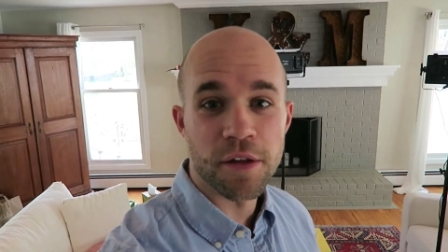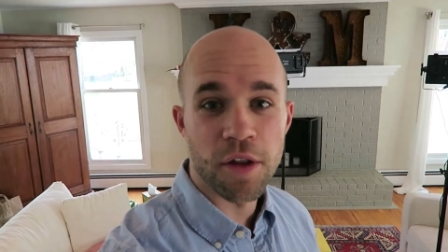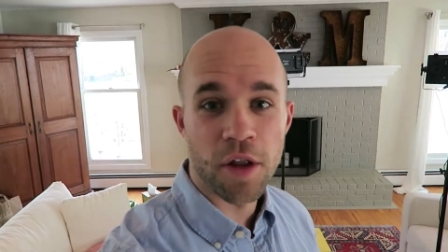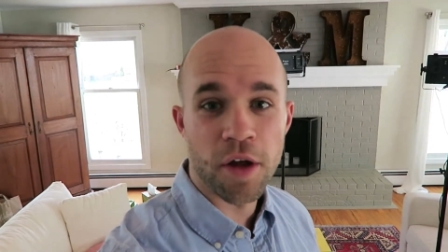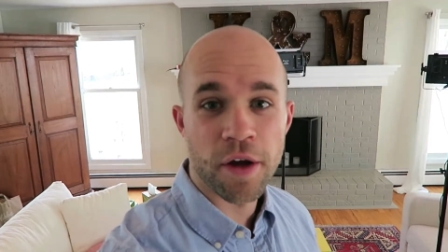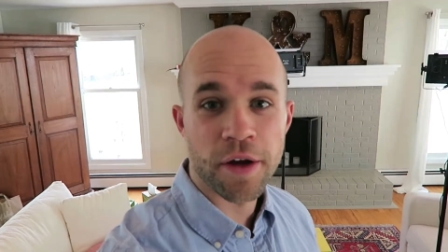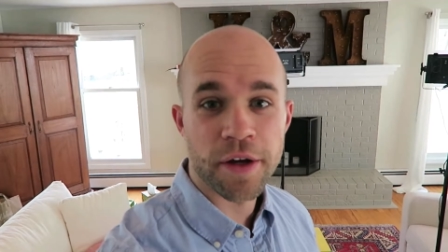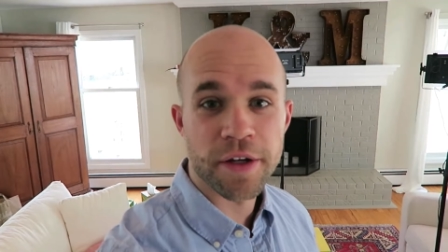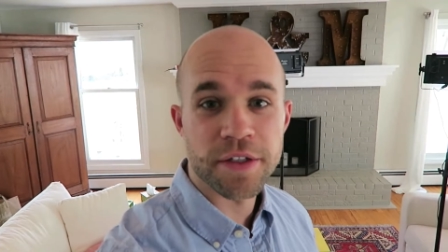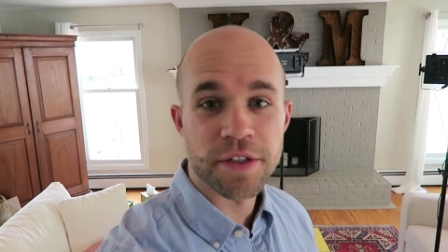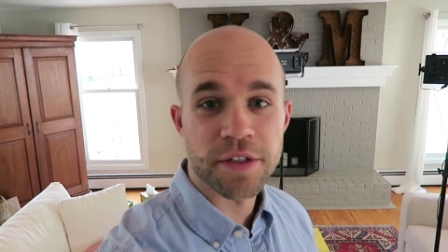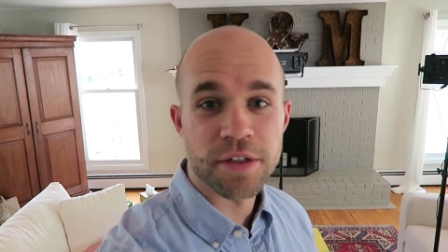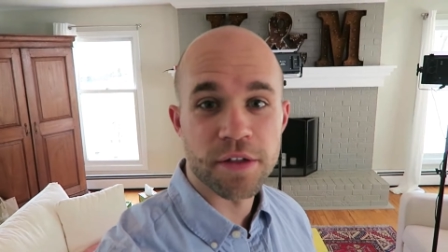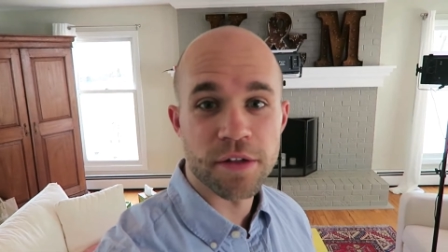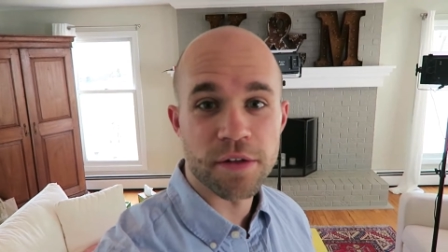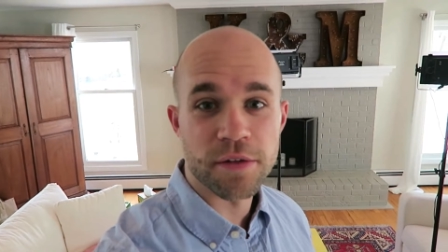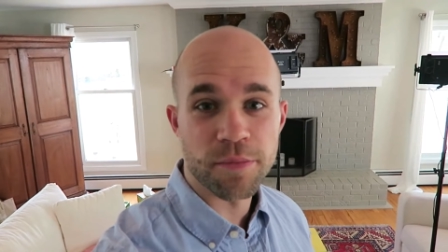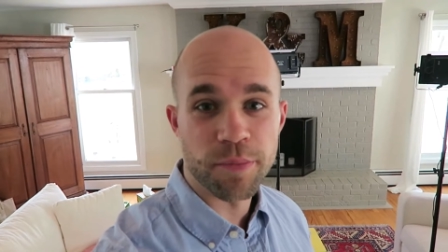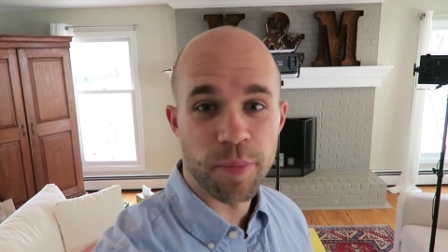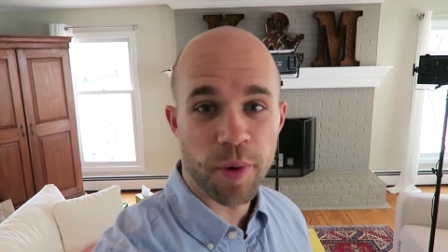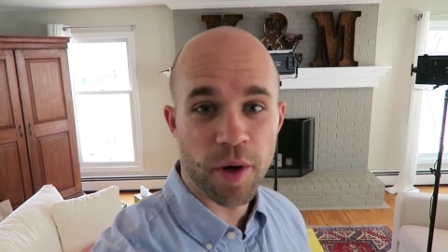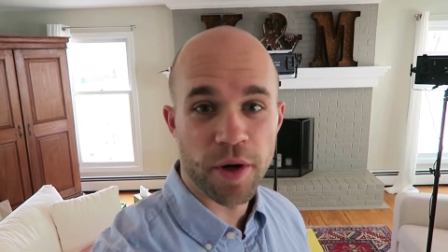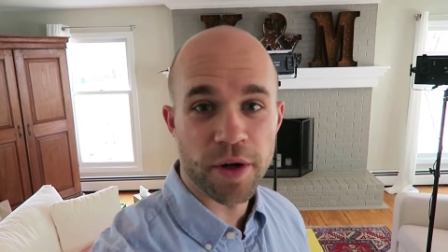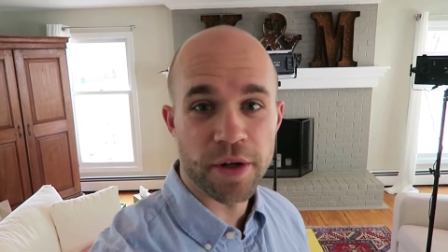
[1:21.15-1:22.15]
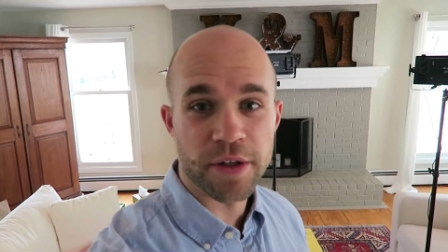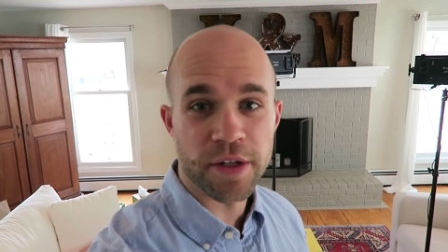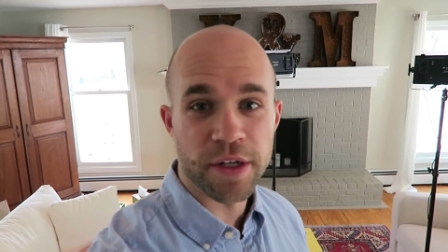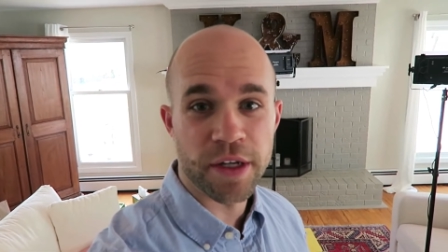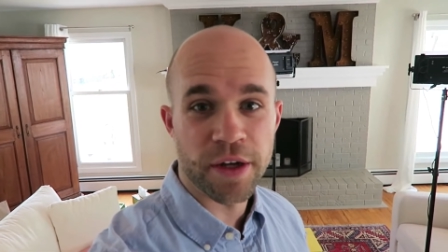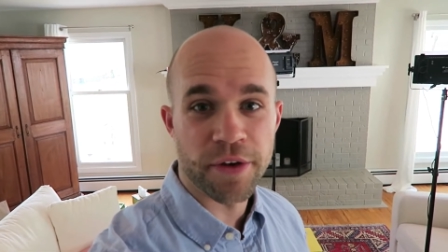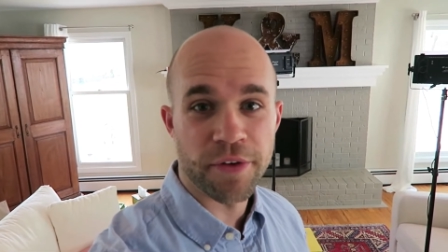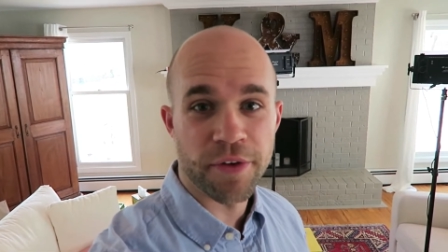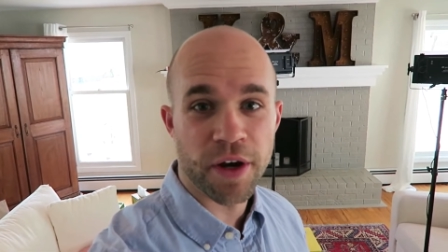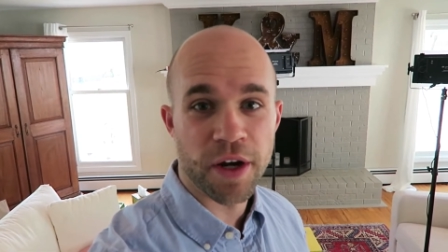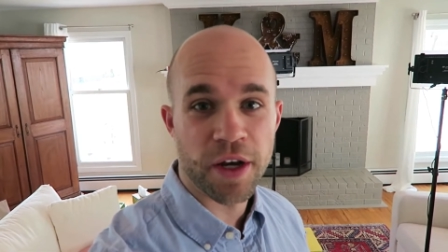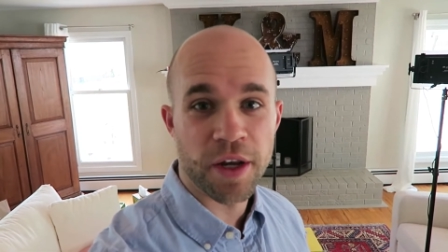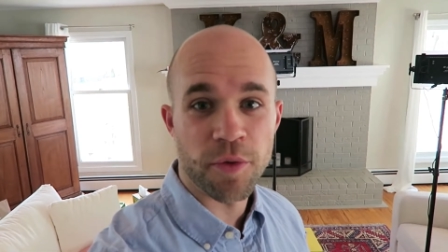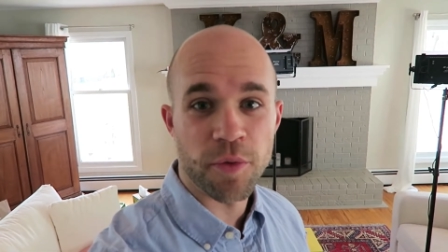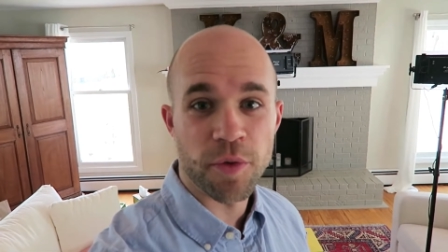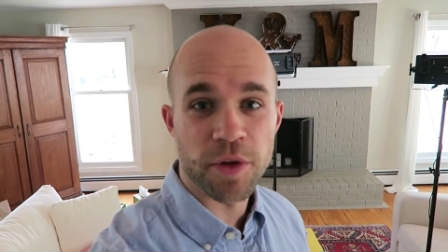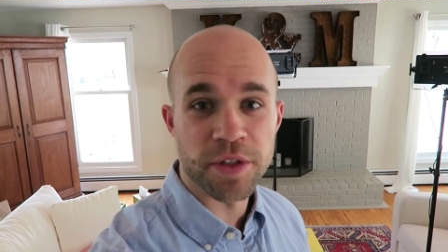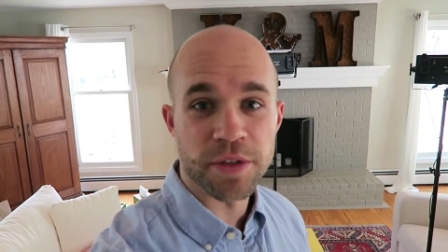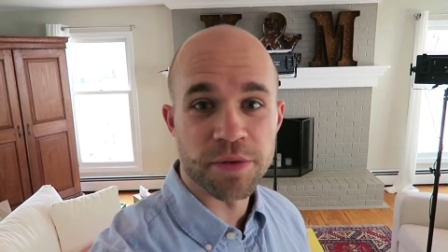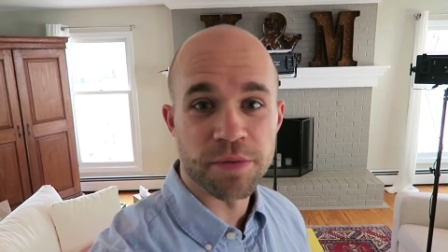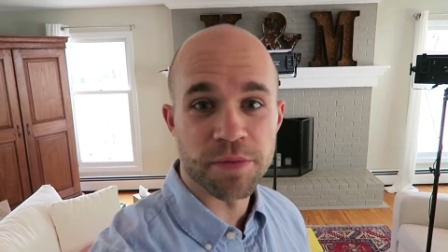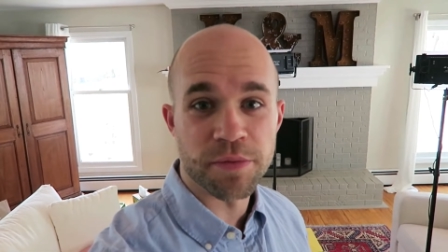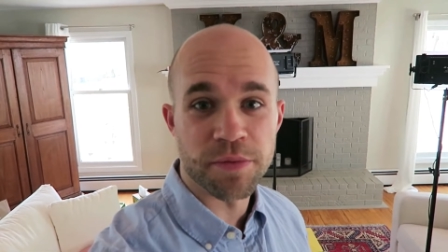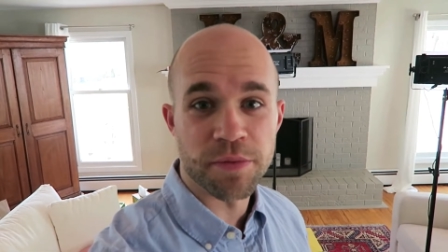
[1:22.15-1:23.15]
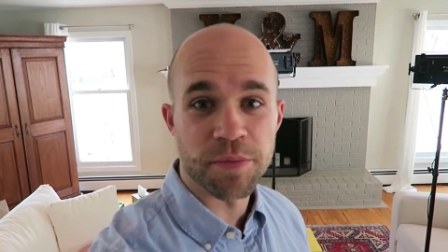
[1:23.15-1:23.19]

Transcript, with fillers: longest part to get ready was